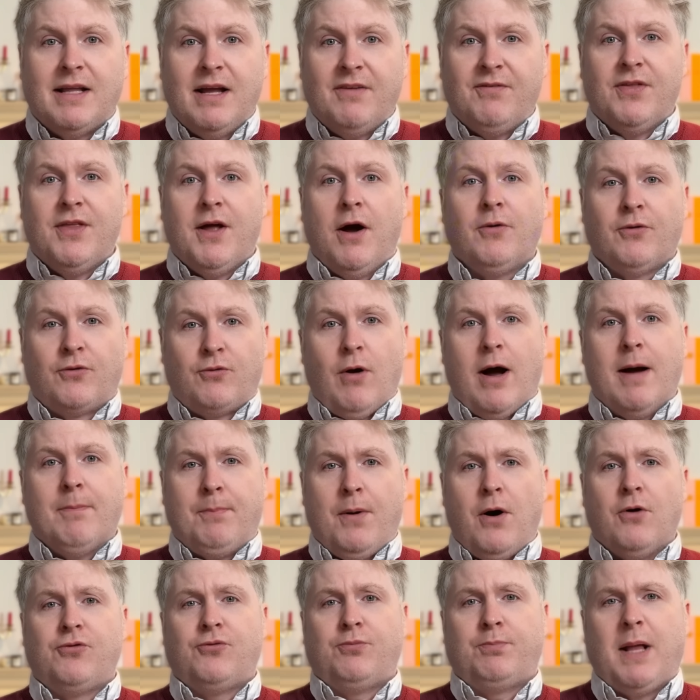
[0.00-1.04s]
even though it's quite a
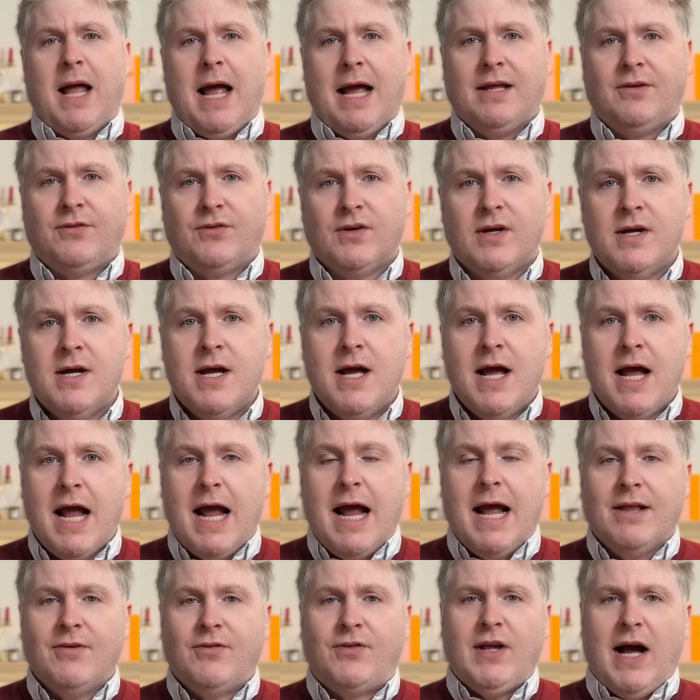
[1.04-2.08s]
posh place
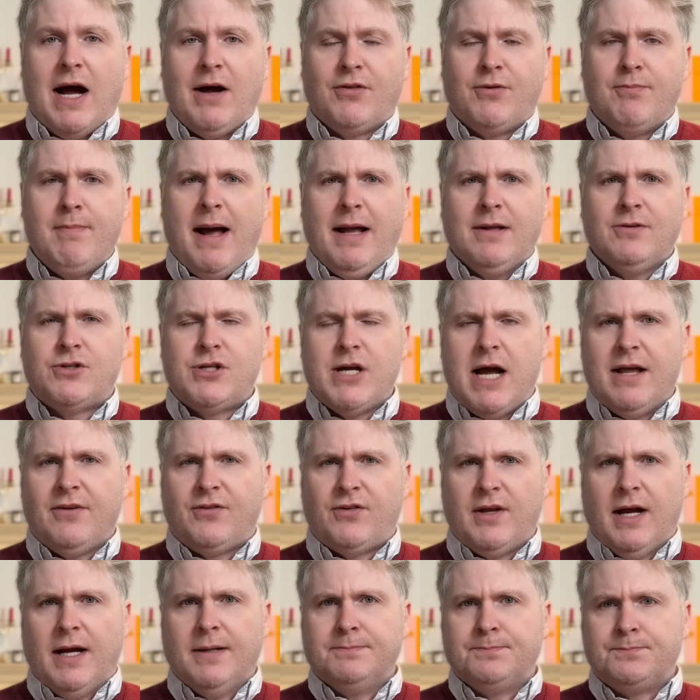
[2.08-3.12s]
in South
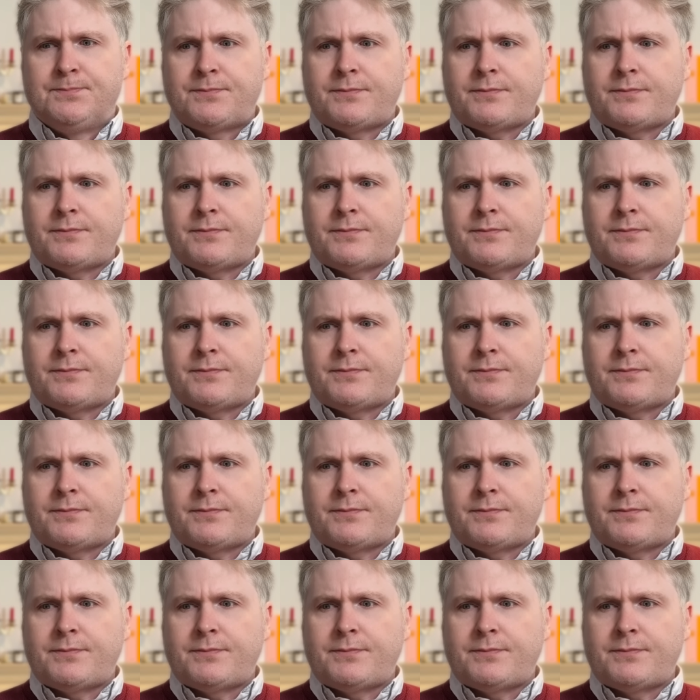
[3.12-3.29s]
Manchester.